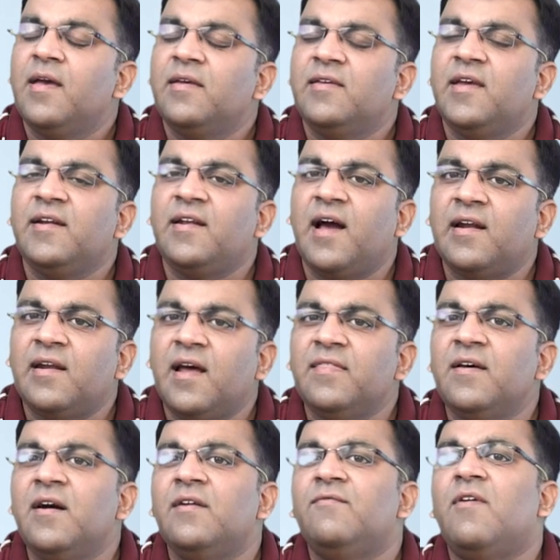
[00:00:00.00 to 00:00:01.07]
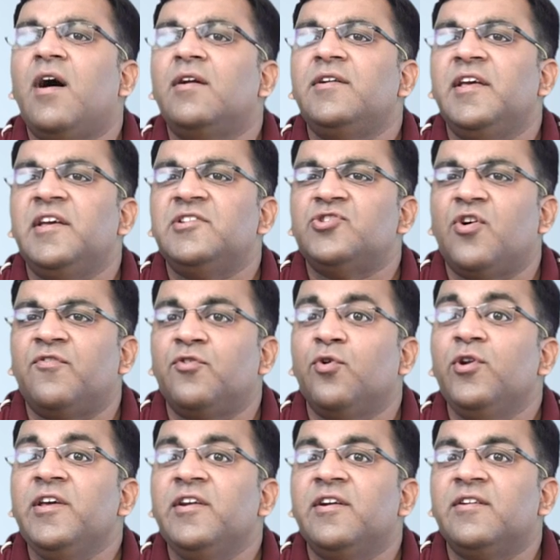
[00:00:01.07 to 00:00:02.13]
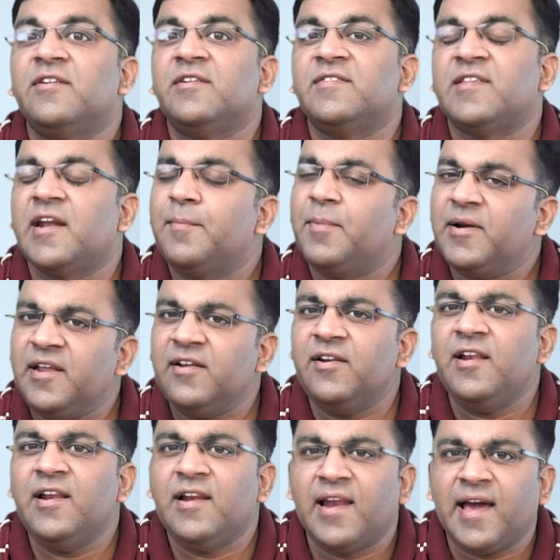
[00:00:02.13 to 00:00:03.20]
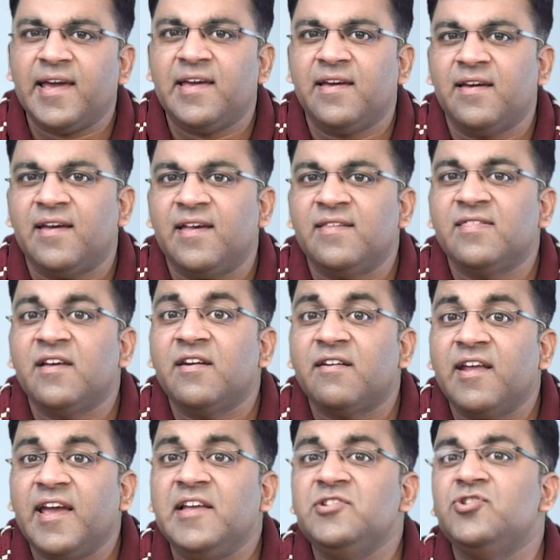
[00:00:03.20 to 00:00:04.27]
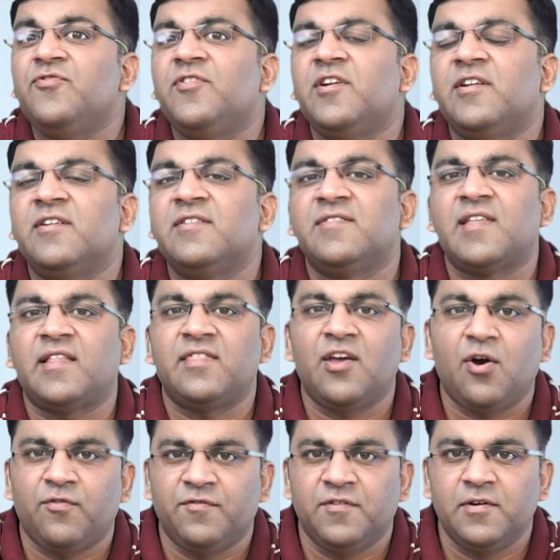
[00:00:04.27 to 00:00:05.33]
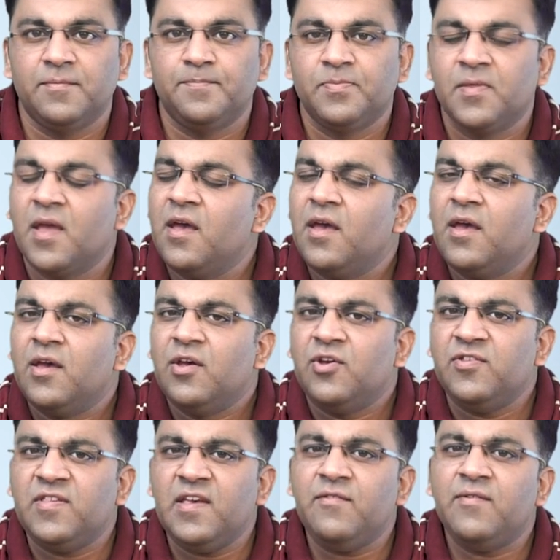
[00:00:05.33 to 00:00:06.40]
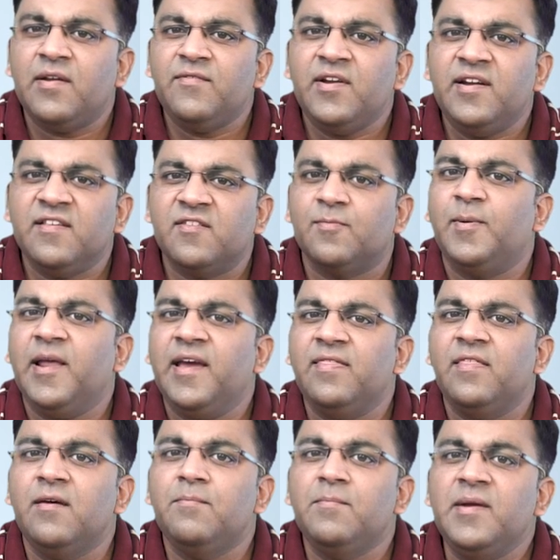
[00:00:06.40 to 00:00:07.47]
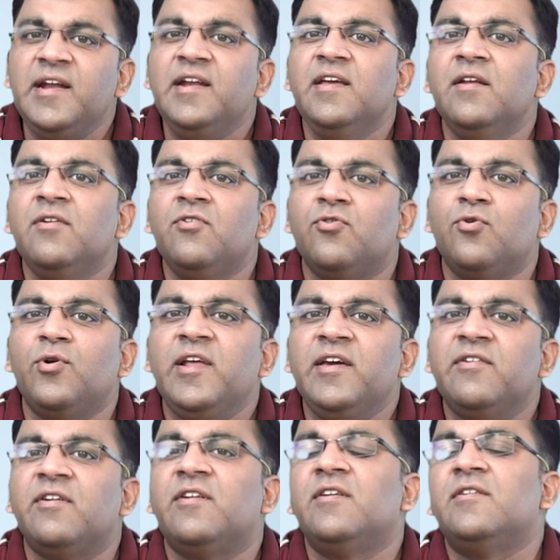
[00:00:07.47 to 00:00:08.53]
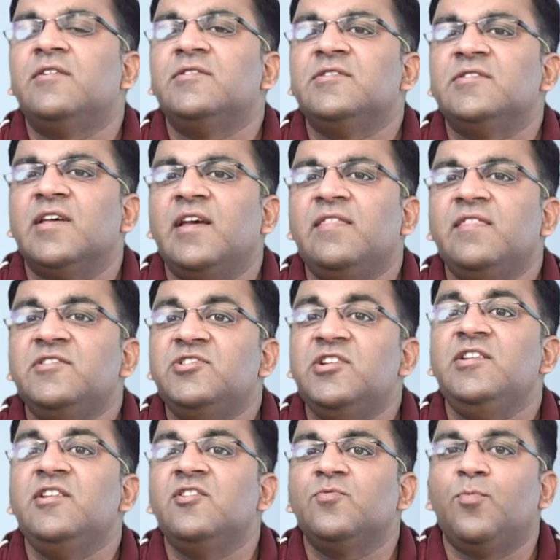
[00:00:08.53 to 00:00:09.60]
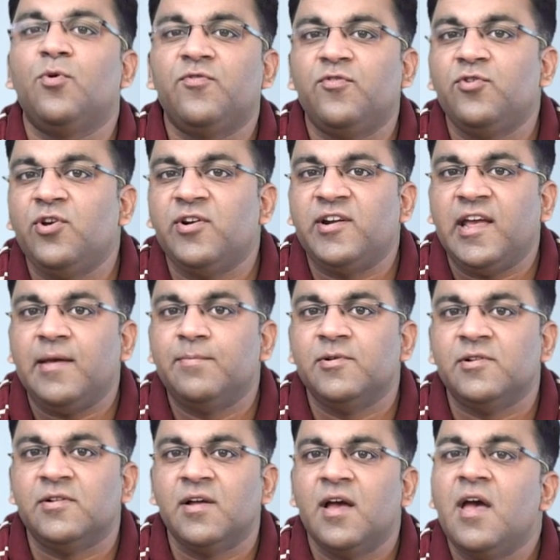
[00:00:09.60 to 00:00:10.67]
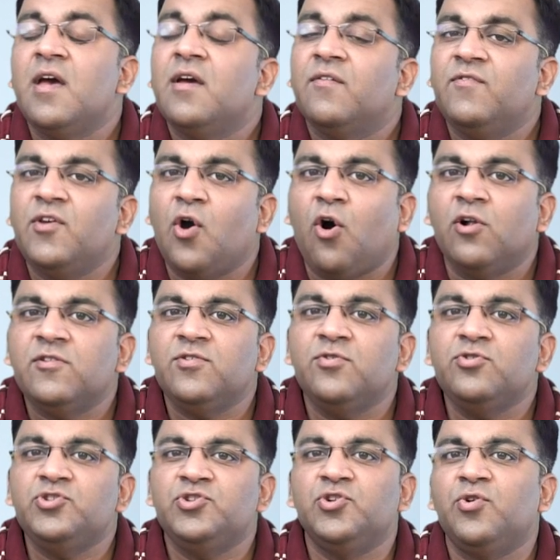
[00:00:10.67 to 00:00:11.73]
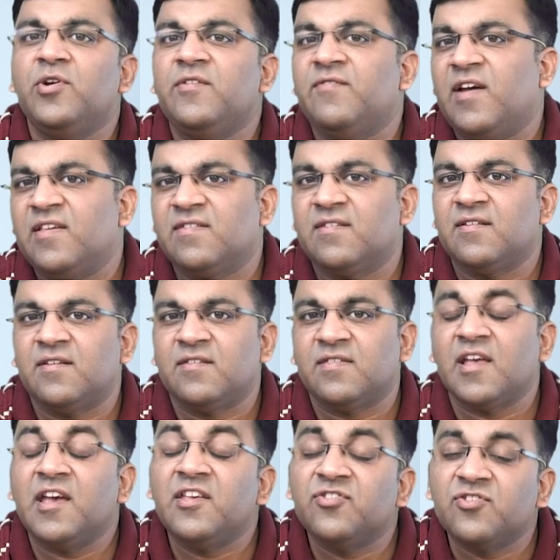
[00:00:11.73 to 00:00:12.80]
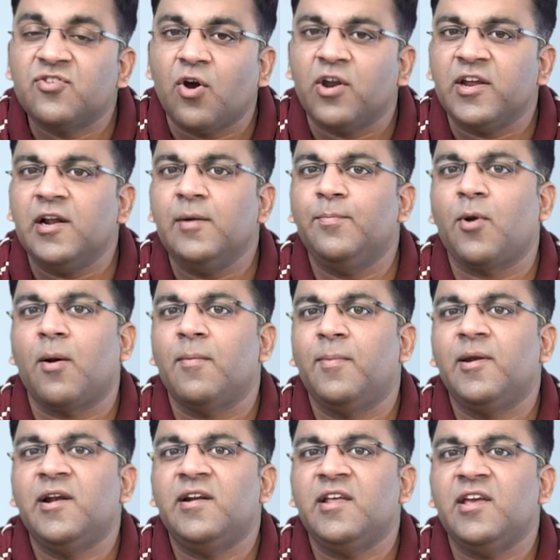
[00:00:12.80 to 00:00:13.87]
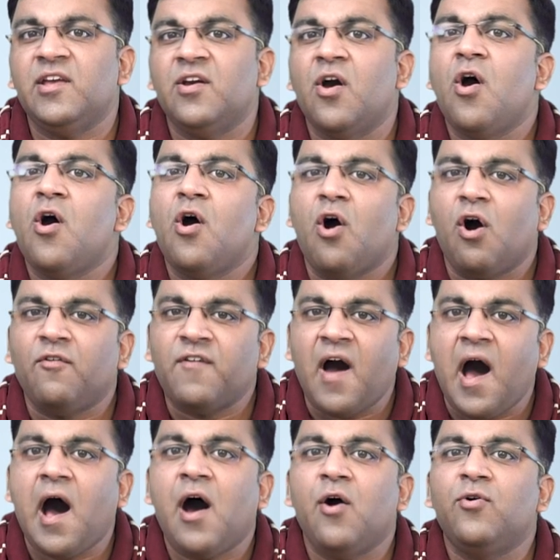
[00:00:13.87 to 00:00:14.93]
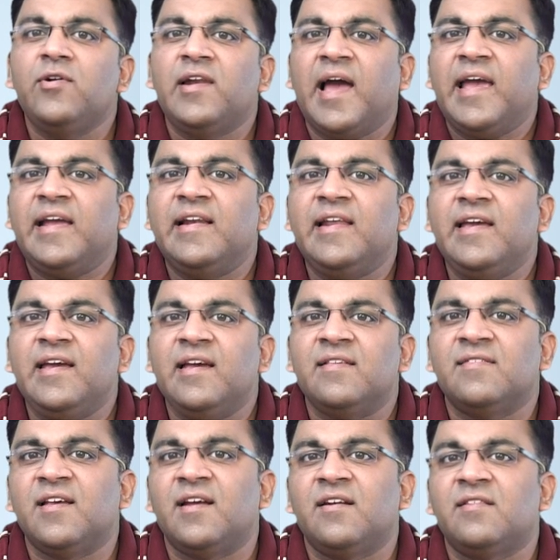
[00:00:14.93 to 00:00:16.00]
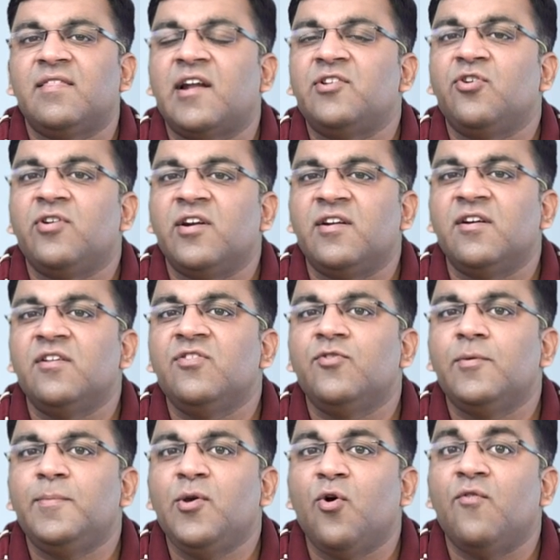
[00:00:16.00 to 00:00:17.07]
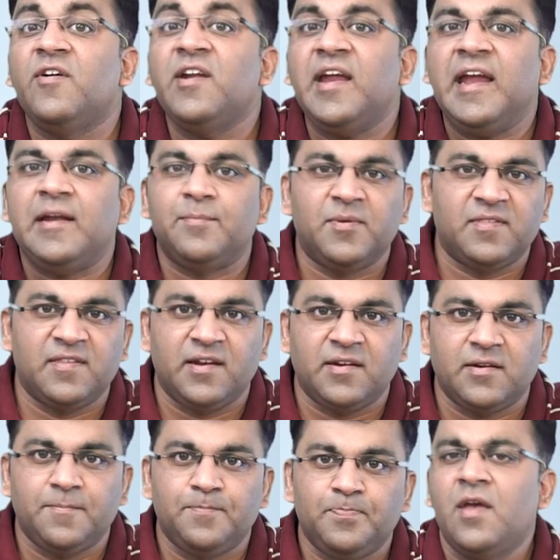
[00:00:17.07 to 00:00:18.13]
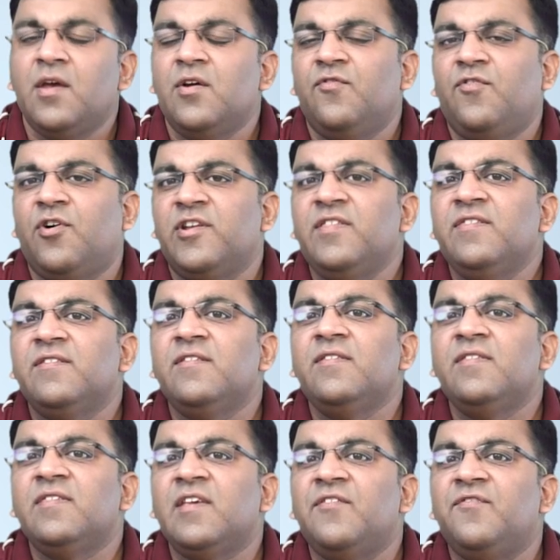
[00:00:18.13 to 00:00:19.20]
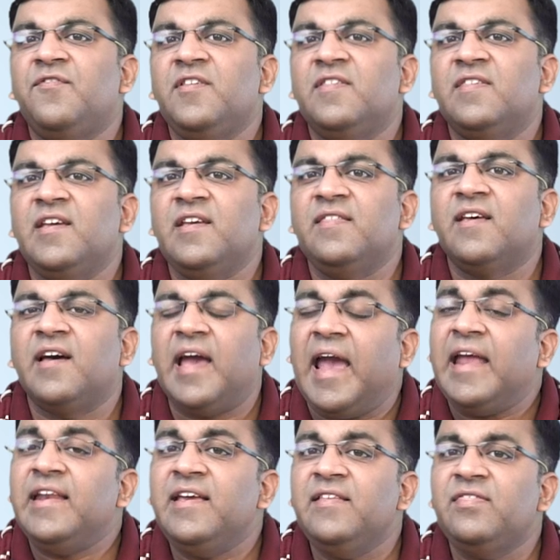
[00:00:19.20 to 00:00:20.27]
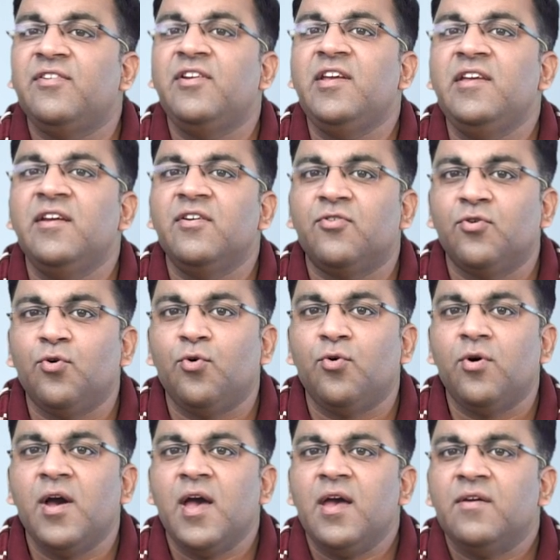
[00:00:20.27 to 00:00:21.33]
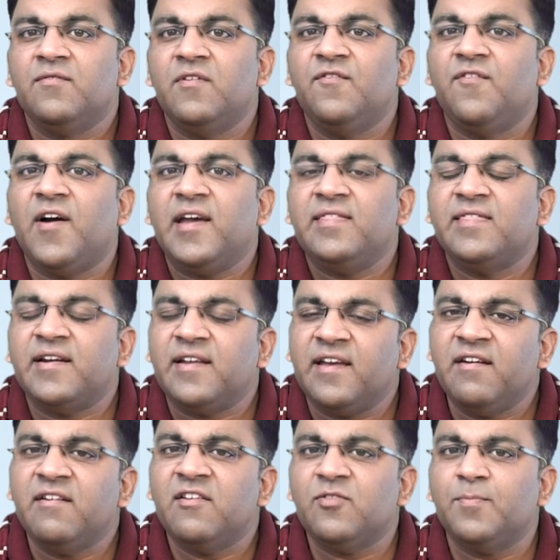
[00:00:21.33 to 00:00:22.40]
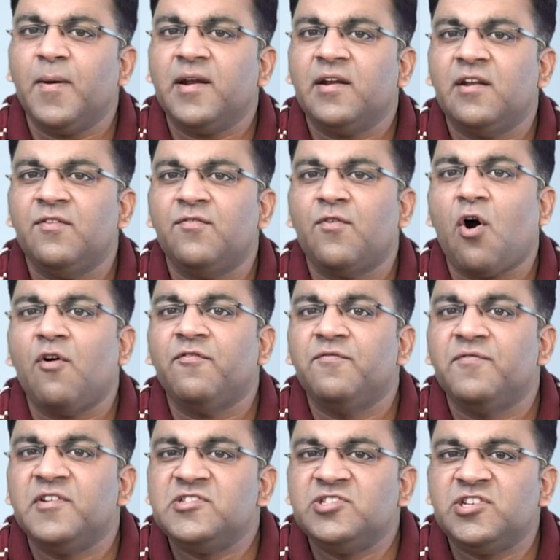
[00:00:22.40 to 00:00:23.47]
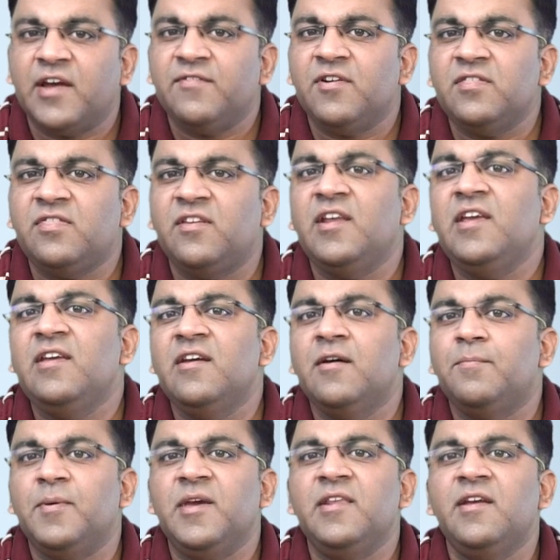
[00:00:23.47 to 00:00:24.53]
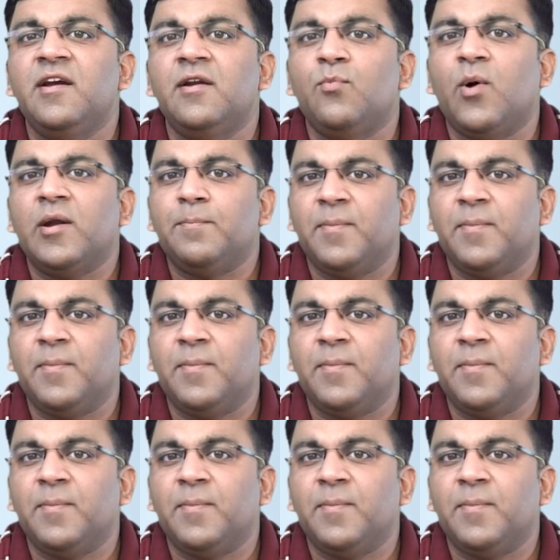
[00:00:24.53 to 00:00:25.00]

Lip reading: Yet another advantage of rolling returns that I particularly like is the range of returns that they offer. You see, when we display the median rolling returns in the Genius portfolio table, we also show investors the historical probability of how likely is it that your returns will be over 8%. For instance, if we see the any 3-year row, we find that irrespective of whichever 3-year period one